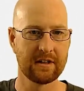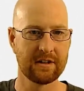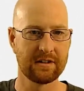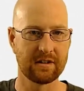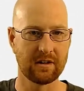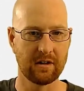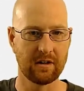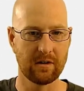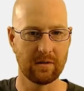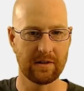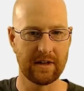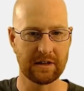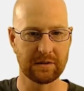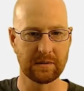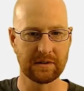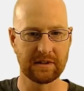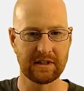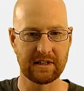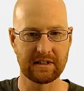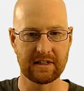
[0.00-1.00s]
So that's
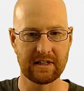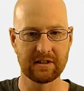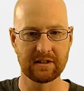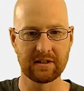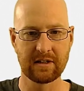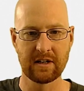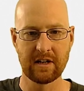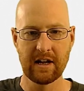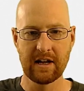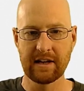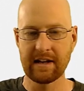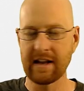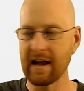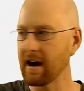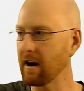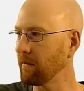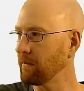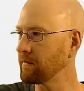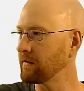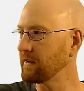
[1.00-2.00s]
what this is.
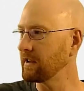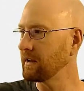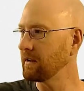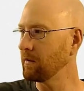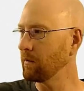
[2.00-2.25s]
Now,